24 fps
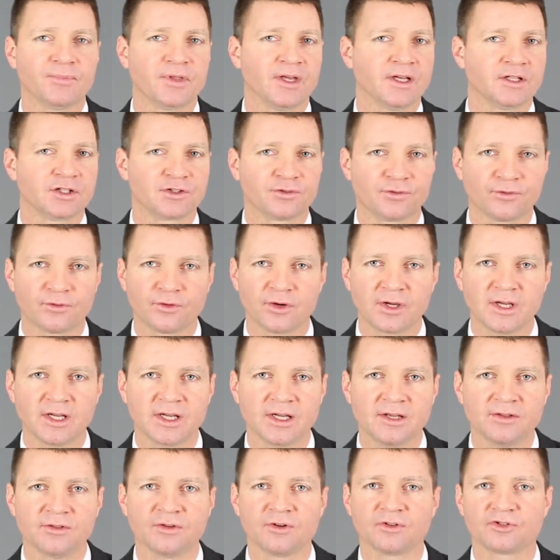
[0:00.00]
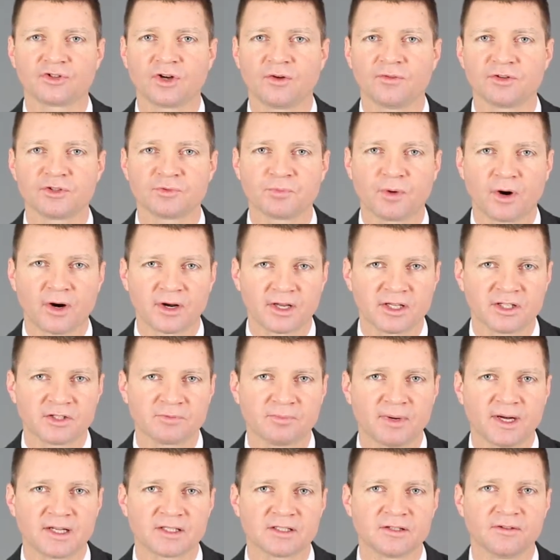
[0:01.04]
It's free. There's always parking
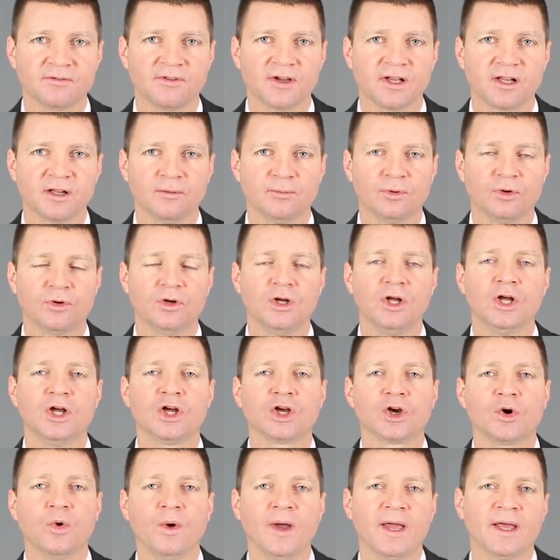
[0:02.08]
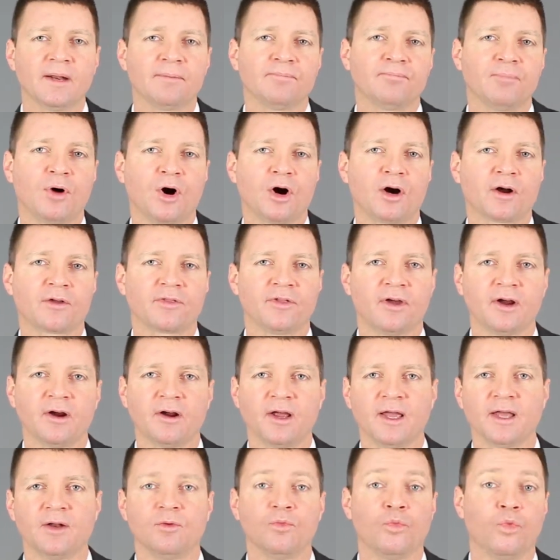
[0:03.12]
spots available. Go ahead and park there
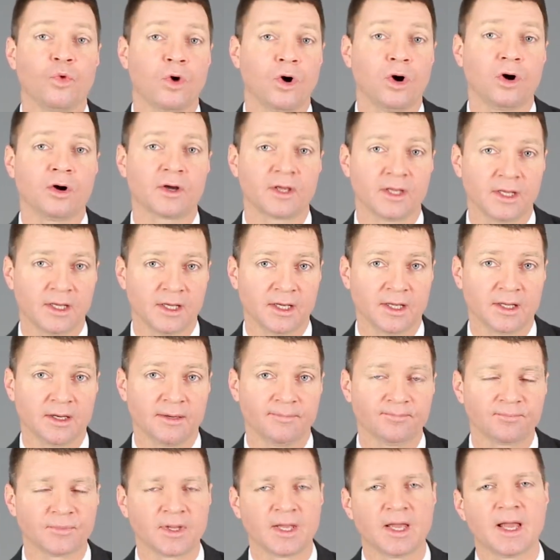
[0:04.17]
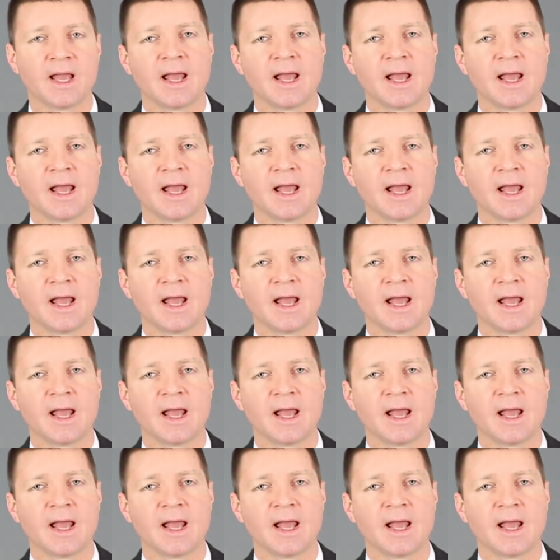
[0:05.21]
and walk in.